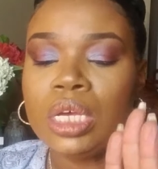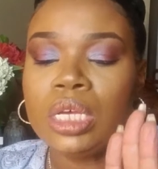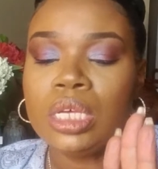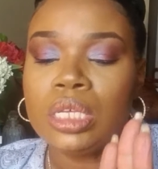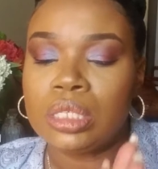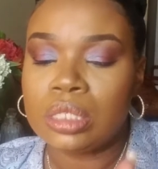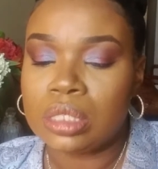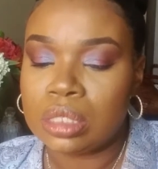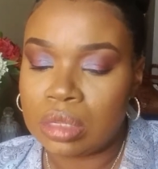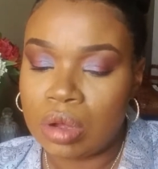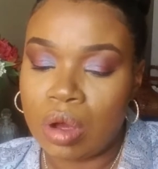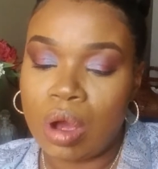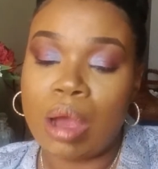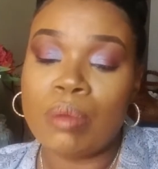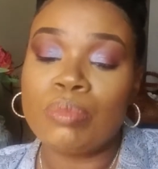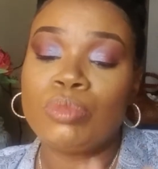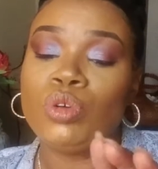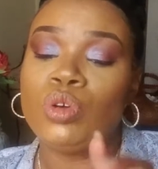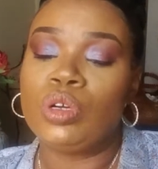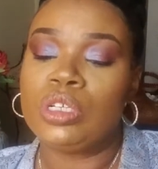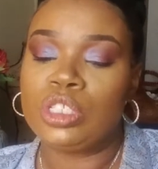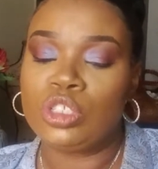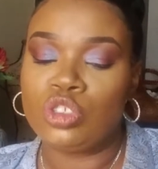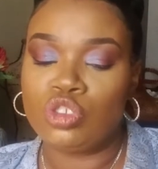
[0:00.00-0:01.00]
So I'm
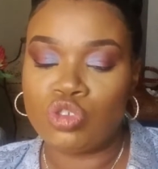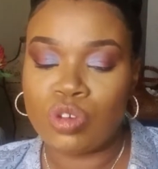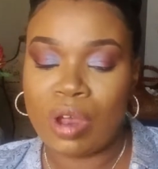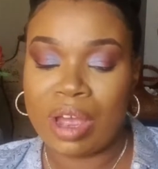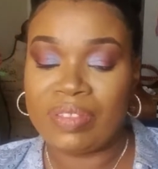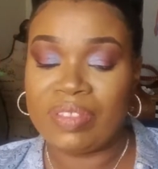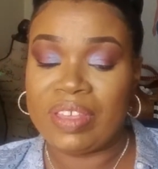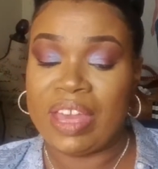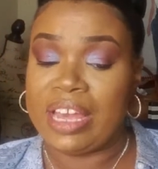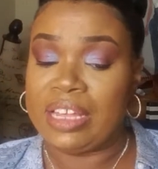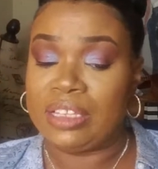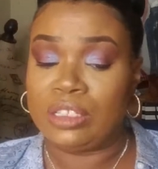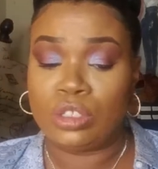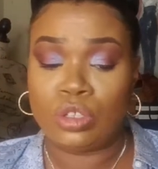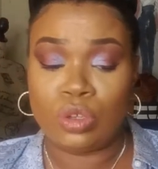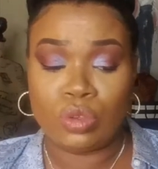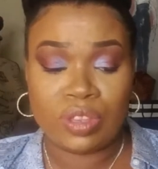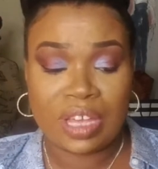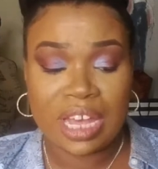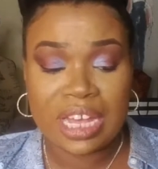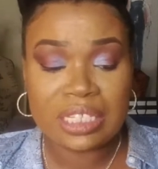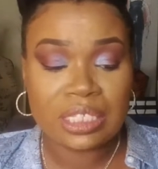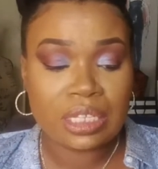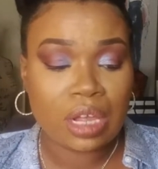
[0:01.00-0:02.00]
going to try that. So
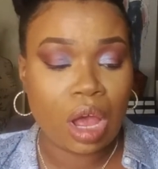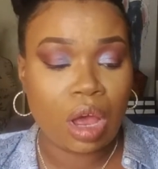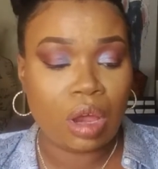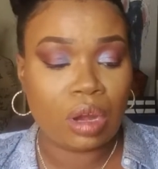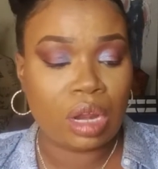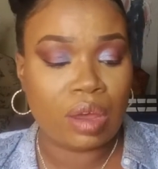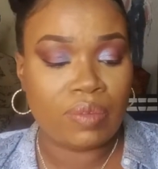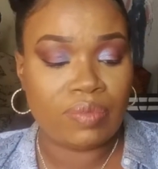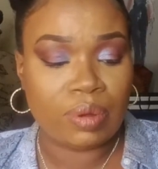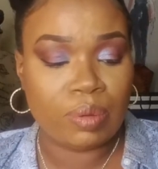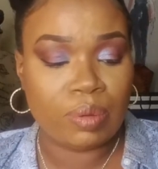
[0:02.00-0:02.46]
that's all of them.